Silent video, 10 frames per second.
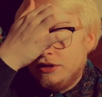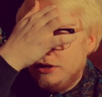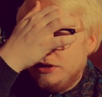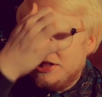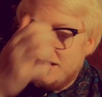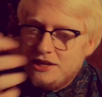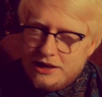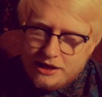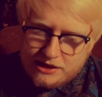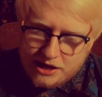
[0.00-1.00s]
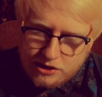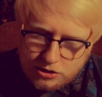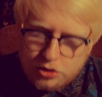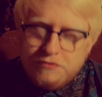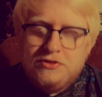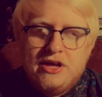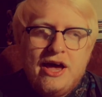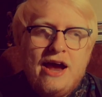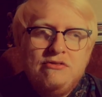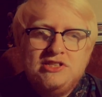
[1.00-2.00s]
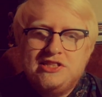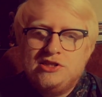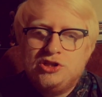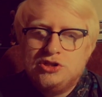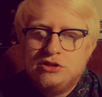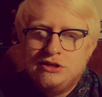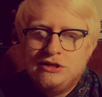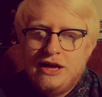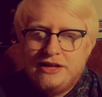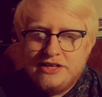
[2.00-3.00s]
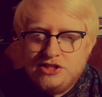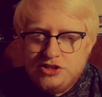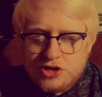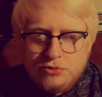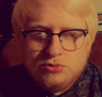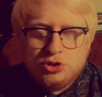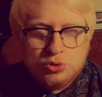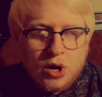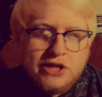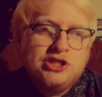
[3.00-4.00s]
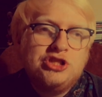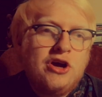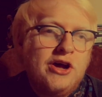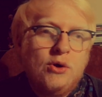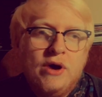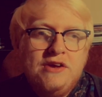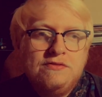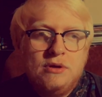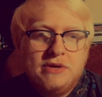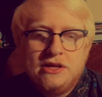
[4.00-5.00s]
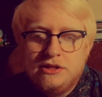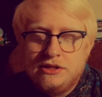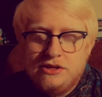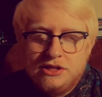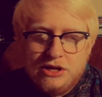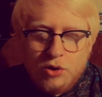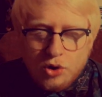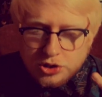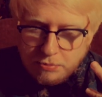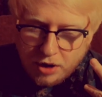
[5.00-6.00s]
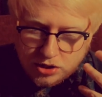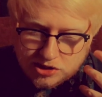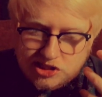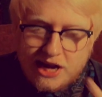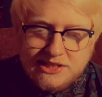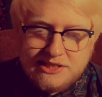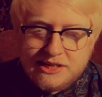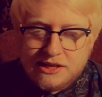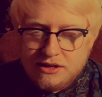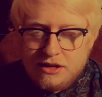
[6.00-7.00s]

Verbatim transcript: You know, they love their heritage and they don't try and shy away from it. You know, they're unapologetic.